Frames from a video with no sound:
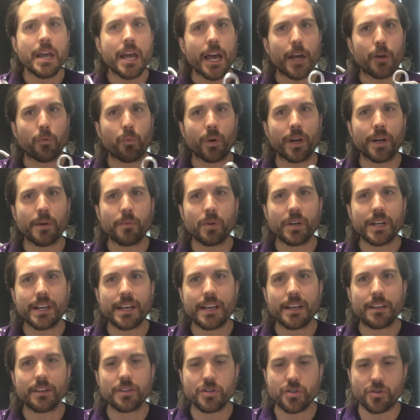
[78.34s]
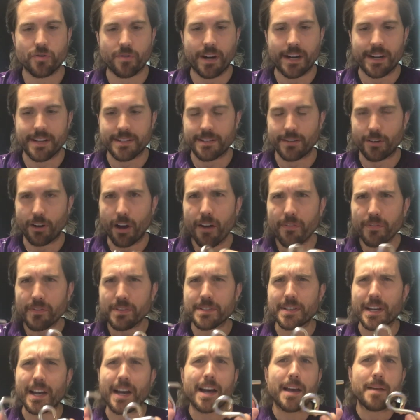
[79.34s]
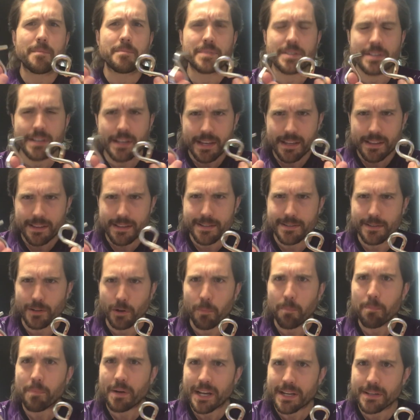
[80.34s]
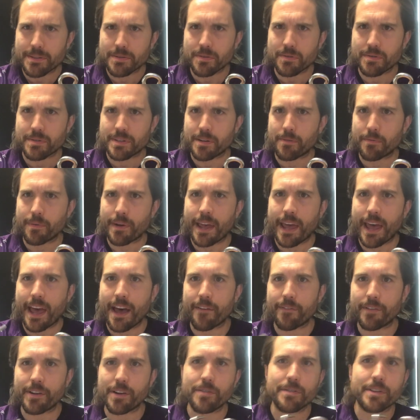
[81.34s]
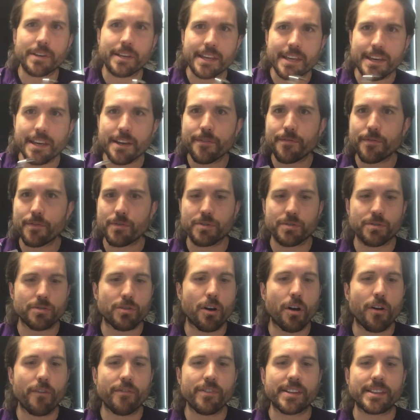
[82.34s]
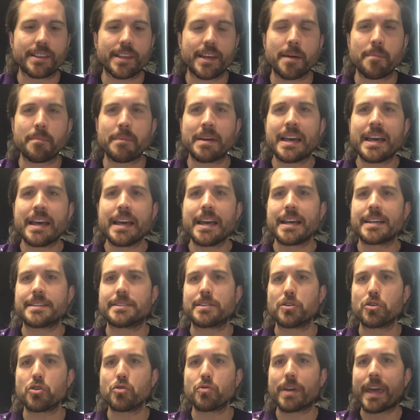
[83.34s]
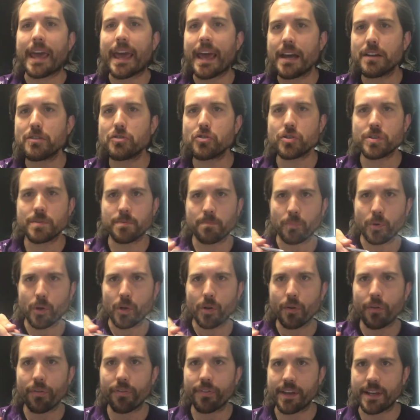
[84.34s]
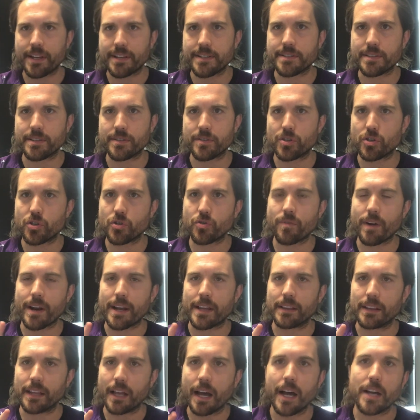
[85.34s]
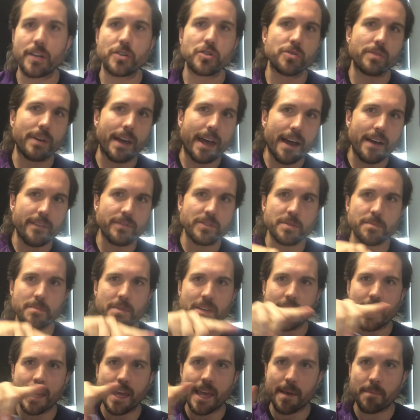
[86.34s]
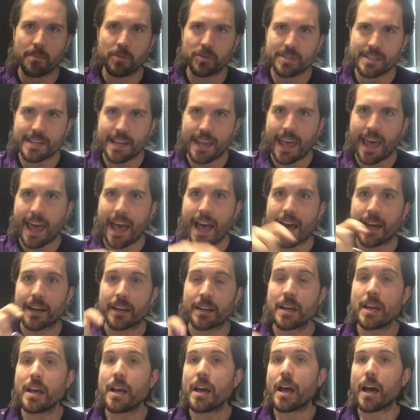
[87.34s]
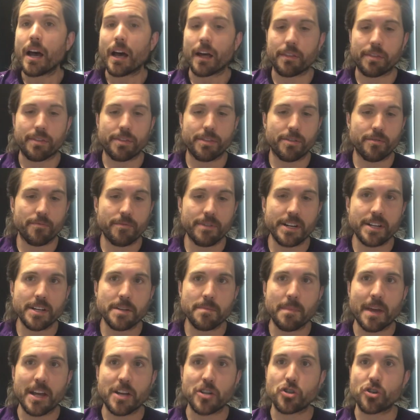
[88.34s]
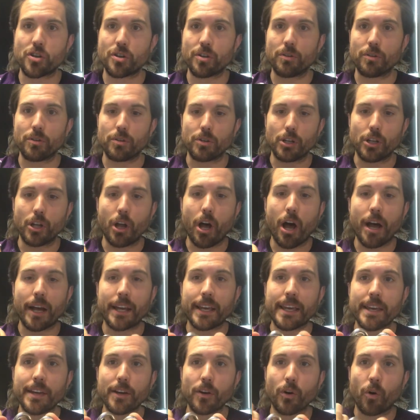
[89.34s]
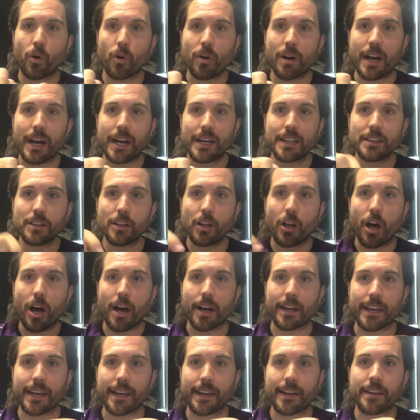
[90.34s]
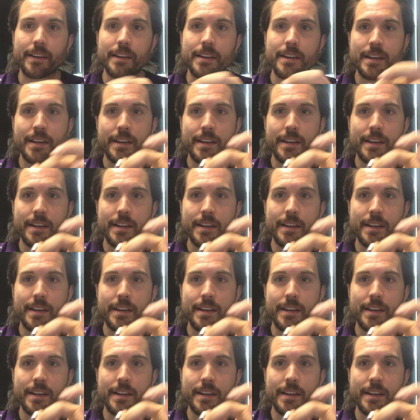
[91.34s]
And what I want to illustrate is that oftentimes these little puzzles that we have here, the key for solving them is that you can't just pull things in straight lines. You have to be able to add a three-dimensional locking or unlocking